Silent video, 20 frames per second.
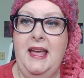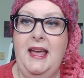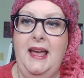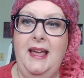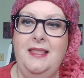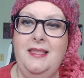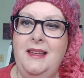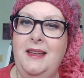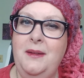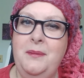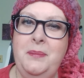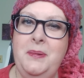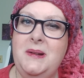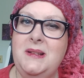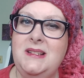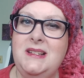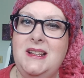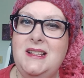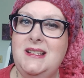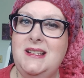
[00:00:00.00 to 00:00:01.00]
And the
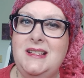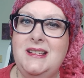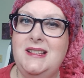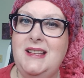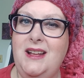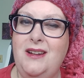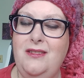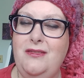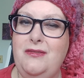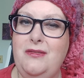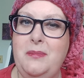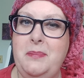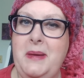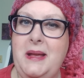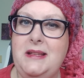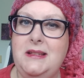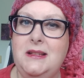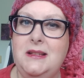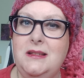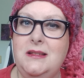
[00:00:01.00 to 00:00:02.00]
Empress doesn't settle for
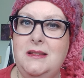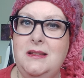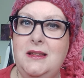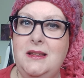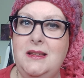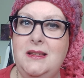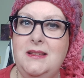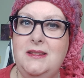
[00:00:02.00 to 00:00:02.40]
peasants.